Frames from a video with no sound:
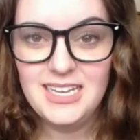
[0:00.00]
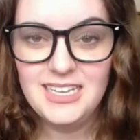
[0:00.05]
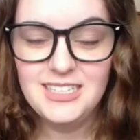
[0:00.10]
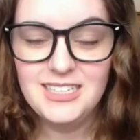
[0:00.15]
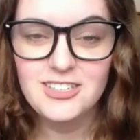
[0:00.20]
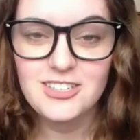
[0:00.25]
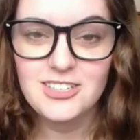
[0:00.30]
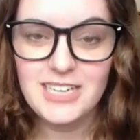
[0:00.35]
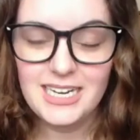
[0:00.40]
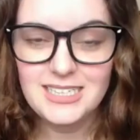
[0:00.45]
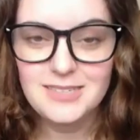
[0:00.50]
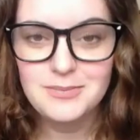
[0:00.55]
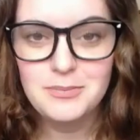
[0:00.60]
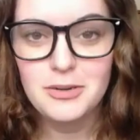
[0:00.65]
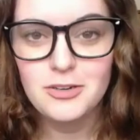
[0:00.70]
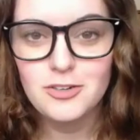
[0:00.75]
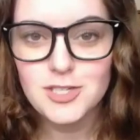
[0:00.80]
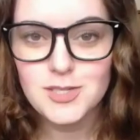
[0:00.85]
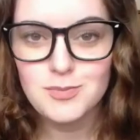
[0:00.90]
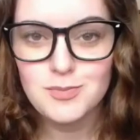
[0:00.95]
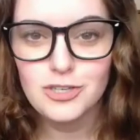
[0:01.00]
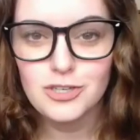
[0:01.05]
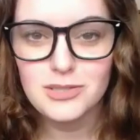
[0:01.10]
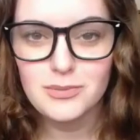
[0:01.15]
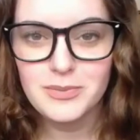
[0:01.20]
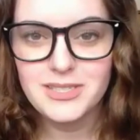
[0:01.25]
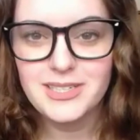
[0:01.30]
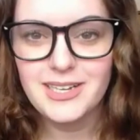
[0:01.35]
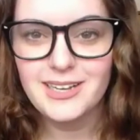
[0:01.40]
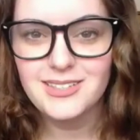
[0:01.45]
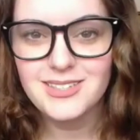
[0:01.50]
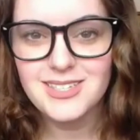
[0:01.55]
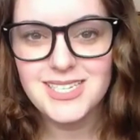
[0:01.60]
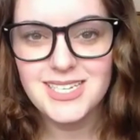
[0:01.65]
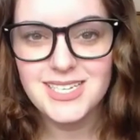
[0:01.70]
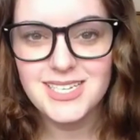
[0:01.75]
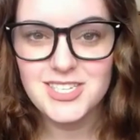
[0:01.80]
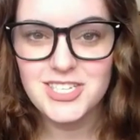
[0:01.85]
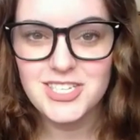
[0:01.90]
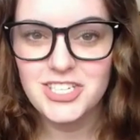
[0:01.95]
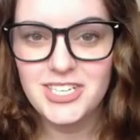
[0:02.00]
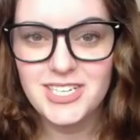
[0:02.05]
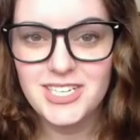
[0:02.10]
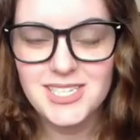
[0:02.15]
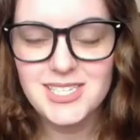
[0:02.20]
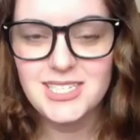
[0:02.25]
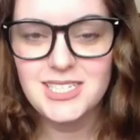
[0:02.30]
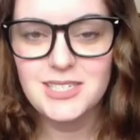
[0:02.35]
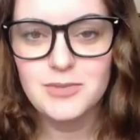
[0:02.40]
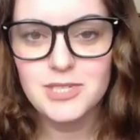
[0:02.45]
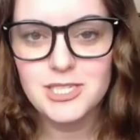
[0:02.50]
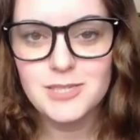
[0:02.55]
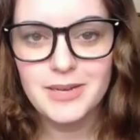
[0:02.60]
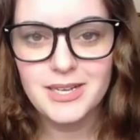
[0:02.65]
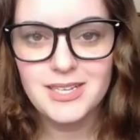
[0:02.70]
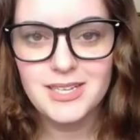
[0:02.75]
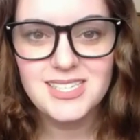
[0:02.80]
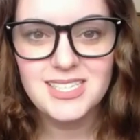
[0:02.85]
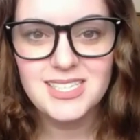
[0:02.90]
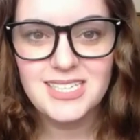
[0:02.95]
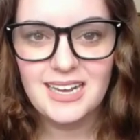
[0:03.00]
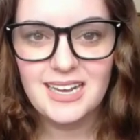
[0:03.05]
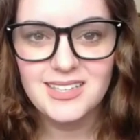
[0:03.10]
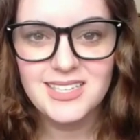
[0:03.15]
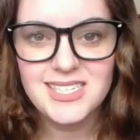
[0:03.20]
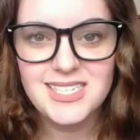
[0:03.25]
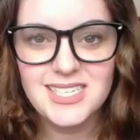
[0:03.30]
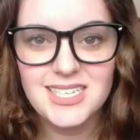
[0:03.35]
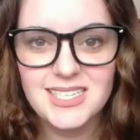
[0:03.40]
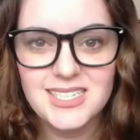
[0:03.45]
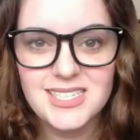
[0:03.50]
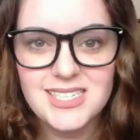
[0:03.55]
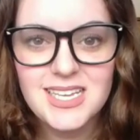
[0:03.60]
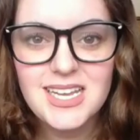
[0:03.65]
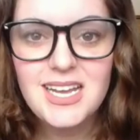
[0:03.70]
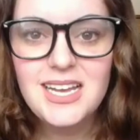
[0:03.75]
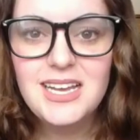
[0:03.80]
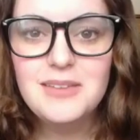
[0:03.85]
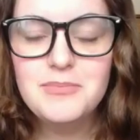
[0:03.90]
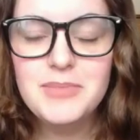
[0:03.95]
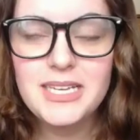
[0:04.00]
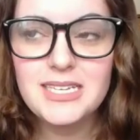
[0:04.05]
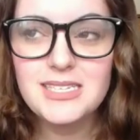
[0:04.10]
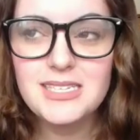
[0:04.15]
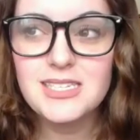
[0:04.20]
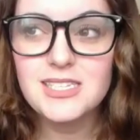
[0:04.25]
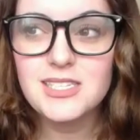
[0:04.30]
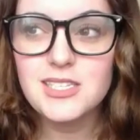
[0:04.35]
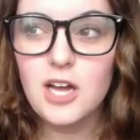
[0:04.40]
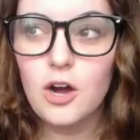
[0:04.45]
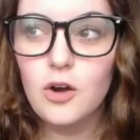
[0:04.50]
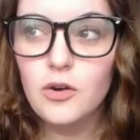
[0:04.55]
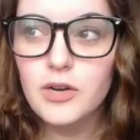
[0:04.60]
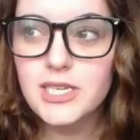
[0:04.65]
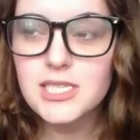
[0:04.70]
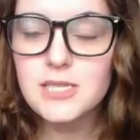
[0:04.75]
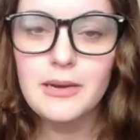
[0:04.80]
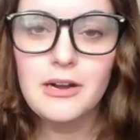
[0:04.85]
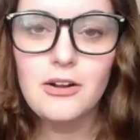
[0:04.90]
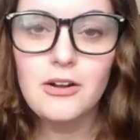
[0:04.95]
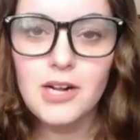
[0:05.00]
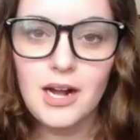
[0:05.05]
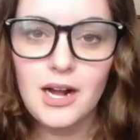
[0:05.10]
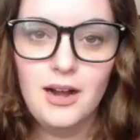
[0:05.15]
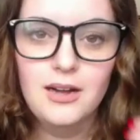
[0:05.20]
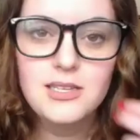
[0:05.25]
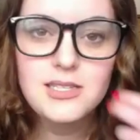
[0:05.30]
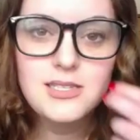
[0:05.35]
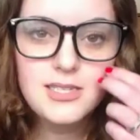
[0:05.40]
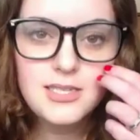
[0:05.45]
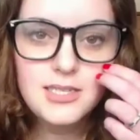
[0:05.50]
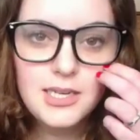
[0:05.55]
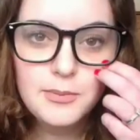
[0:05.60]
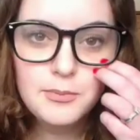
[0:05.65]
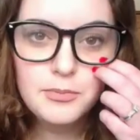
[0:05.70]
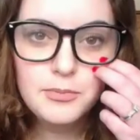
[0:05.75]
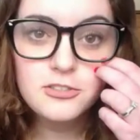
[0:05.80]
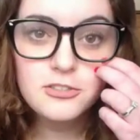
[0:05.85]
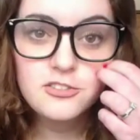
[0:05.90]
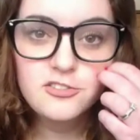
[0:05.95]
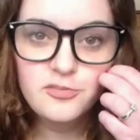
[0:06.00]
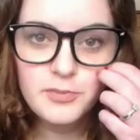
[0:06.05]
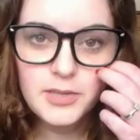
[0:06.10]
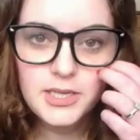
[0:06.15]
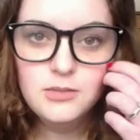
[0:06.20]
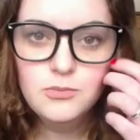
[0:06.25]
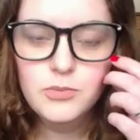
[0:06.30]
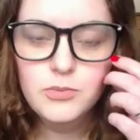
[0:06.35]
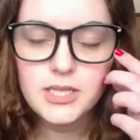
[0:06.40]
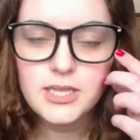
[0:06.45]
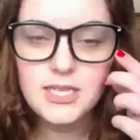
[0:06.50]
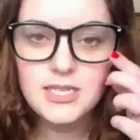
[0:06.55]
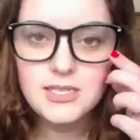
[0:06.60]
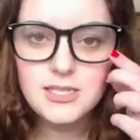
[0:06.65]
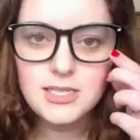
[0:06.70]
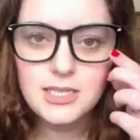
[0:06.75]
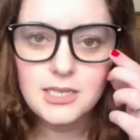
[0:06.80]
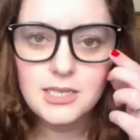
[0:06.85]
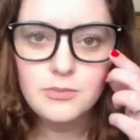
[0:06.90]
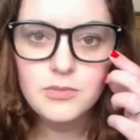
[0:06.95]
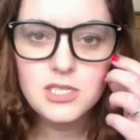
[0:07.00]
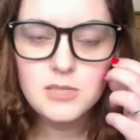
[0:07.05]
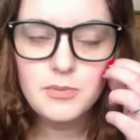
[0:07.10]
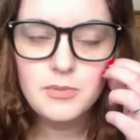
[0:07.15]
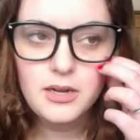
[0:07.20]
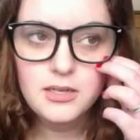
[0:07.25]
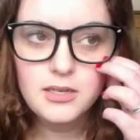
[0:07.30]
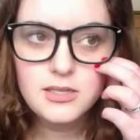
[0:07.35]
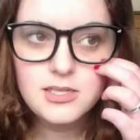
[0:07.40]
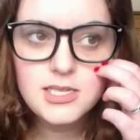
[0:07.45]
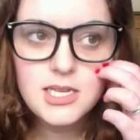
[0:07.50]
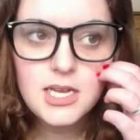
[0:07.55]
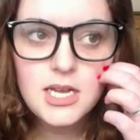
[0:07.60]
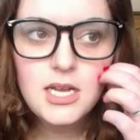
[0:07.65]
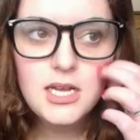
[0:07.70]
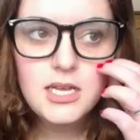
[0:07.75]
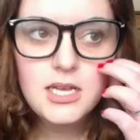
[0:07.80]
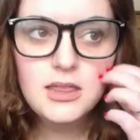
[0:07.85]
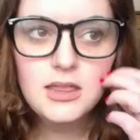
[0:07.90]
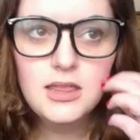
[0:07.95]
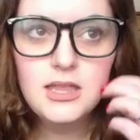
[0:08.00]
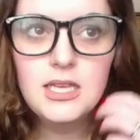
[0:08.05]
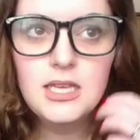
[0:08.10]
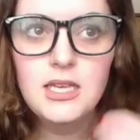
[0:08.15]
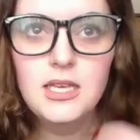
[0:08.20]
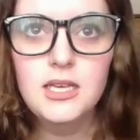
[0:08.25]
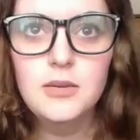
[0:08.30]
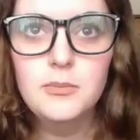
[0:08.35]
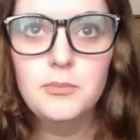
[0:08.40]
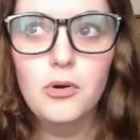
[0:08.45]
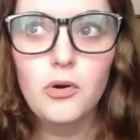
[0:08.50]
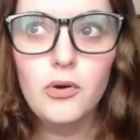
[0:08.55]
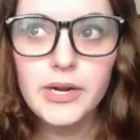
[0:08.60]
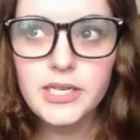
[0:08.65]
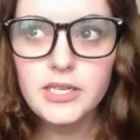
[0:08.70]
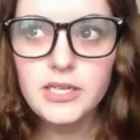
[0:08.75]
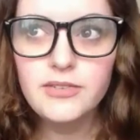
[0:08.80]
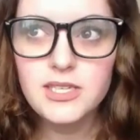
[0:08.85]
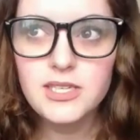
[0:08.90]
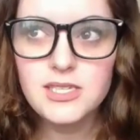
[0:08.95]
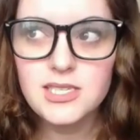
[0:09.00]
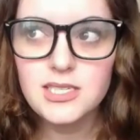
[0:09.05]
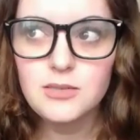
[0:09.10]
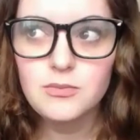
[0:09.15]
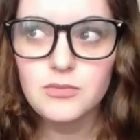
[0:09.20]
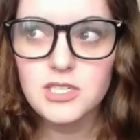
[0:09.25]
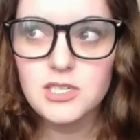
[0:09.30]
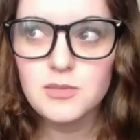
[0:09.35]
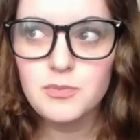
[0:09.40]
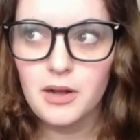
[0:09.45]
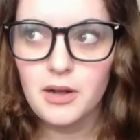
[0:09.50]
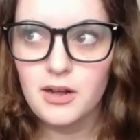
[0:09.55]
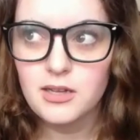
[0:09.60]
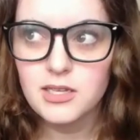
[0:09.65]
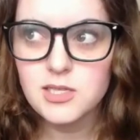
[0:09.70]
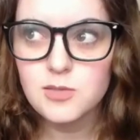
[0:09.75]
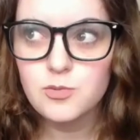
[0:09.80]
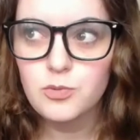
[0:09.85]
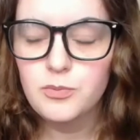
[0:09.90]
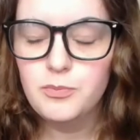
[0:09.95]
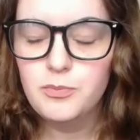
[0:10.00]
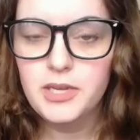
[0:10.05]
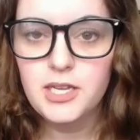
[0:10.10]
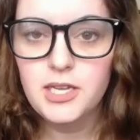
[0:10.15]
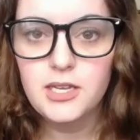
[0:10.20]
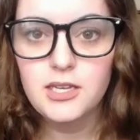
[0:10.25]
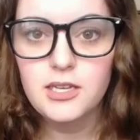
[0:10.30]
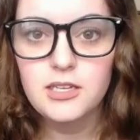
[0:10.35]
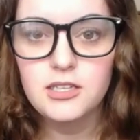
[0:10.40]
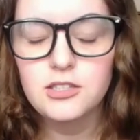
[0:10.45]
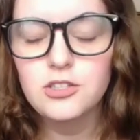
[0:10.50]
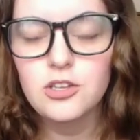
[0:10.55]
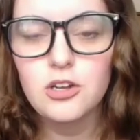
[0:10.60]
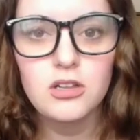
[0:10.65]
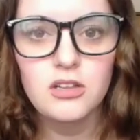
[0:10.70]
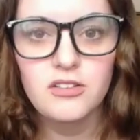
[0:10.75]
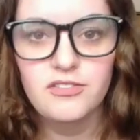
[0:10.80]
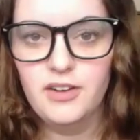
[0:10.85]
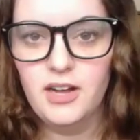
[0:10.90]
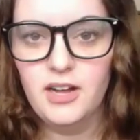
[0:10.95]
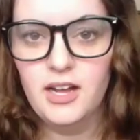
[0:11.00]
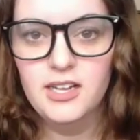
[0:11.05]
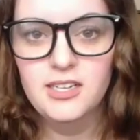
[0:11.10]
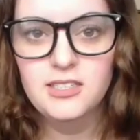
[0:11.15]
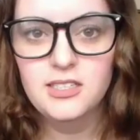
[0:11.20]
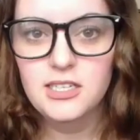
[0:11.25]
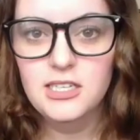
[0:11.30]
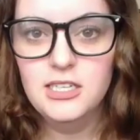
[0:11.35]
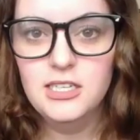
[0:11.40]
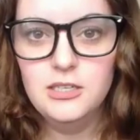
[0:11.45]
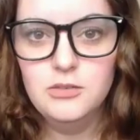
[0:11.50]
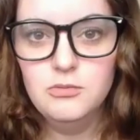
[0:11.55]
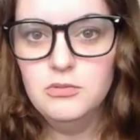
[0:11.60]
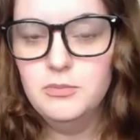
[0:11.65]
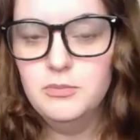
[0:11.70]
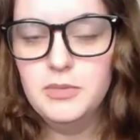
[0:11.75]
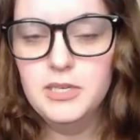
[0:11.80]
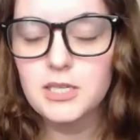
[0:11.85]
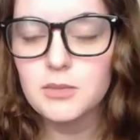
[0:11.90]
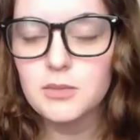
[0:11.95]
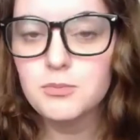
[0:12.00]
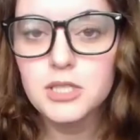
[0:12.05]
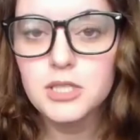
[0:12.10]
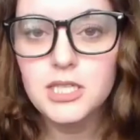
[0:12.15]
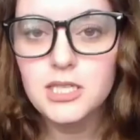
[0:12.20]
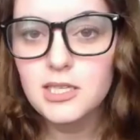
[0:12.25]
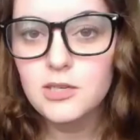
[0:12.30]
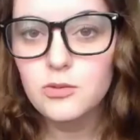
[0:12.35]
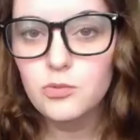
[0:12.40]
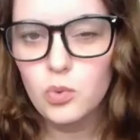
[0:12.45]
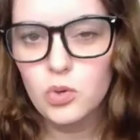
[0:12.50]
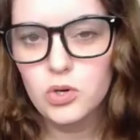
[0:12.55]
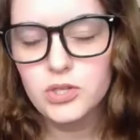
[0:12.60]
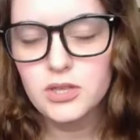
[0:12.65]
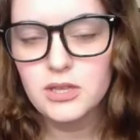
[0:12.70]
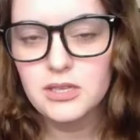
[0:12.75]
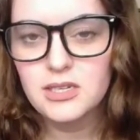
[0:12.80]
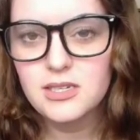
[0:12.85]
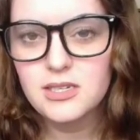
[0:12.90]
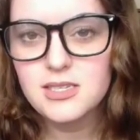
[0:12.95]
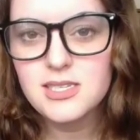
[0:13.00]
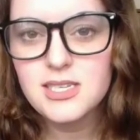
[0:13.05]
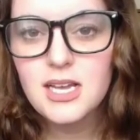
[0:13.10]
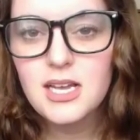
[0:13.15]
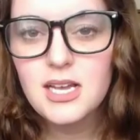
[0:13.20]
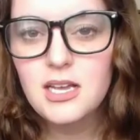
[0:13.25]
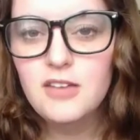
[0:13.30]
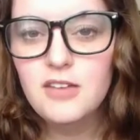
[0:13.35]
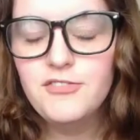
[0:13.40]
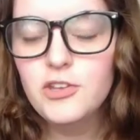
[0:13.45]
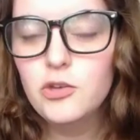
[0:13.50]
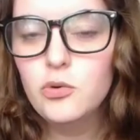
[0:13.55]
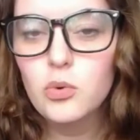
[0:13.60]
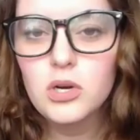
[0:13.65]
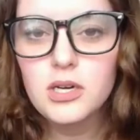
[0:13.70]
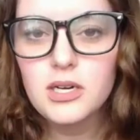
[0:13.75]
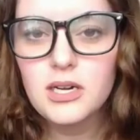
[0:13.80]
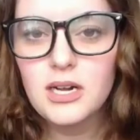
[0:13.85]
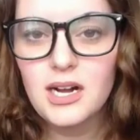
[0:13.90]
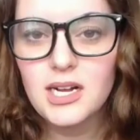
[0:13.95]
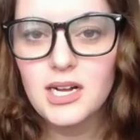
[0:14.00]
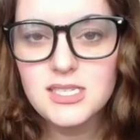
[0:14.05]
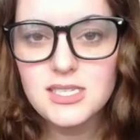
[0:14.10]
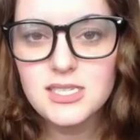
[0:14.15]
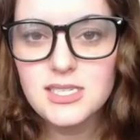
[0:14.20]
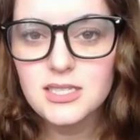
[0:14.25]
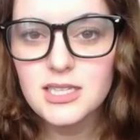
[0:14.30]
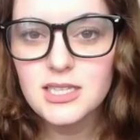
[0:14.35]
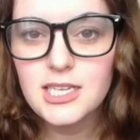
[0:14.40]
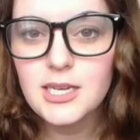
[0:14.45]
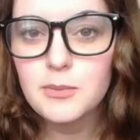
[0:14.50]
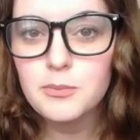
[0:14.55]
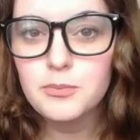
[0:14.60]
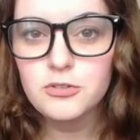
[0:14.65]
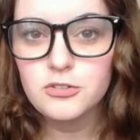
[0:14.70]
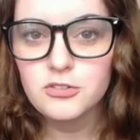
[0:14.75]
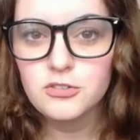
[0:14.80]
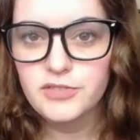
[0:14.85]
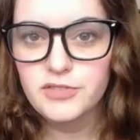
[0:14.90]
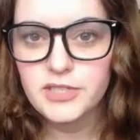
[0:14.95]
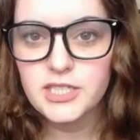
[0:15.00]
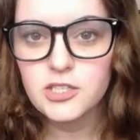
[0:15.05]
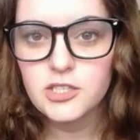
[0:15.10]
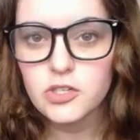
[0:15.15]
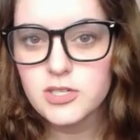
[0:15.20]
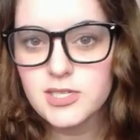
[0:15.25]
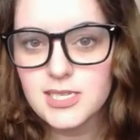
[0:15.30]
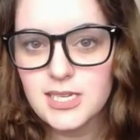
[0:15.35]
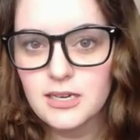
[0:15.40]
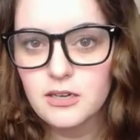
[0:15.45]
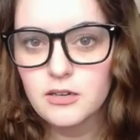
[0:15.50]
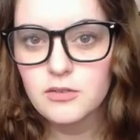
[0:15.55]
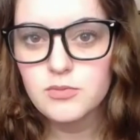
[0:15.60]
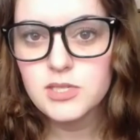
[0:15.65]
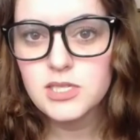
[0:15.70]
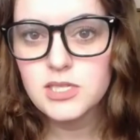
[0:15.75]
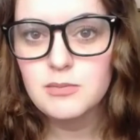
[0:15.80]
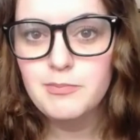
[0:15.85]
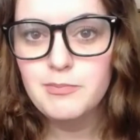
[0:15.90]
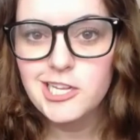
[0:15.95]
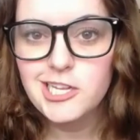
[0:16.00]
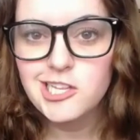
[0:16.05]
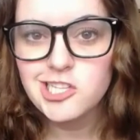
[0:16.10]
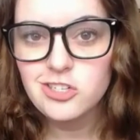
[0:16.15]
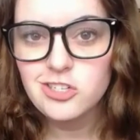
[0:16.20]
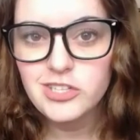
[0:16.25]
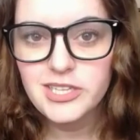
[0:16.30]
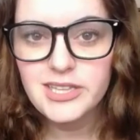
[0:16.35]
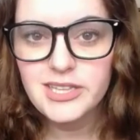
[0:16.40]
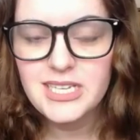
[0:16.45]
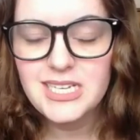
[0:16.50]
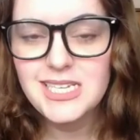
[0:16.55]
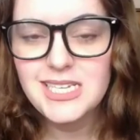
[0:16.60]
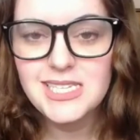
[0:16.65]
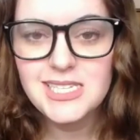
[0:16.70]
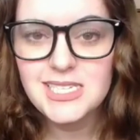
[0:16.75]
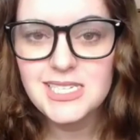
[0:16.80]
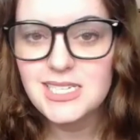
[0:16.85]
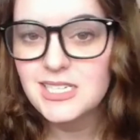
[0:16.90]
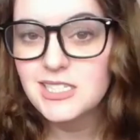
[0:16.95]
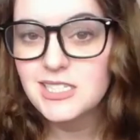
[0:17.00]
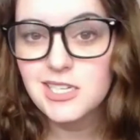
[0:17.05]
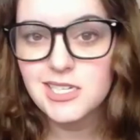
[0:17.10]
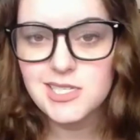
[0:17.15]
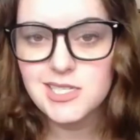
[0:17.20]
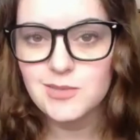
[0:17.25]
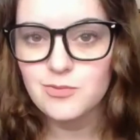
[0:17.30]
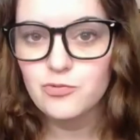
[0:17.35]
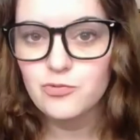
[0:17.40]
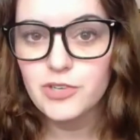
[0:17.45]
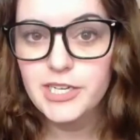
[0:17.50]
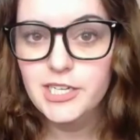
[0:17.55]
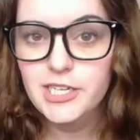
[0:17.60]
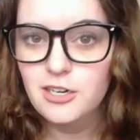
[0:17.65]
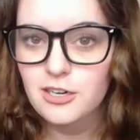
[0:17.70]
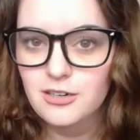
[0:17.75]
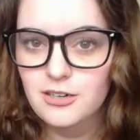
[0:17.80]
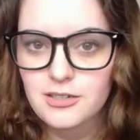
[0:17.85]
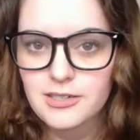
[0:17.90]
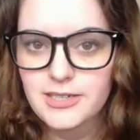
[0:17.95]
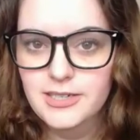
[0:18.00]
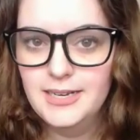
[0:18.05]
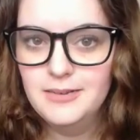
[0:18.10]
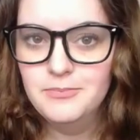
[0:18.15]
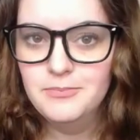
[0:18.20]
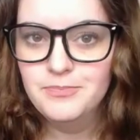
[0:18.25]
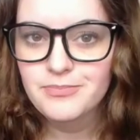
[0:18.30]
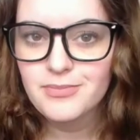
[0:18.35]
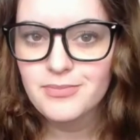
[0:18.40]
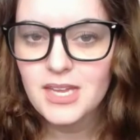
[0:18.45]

in your kind of post-mortem analysis your incident response analysis because it's always about constant improvement with incident response the point of incident response would be nullified it would be completely worthless if you weren't constantly improving yourselves to make sure that the incident doesn't reoccur again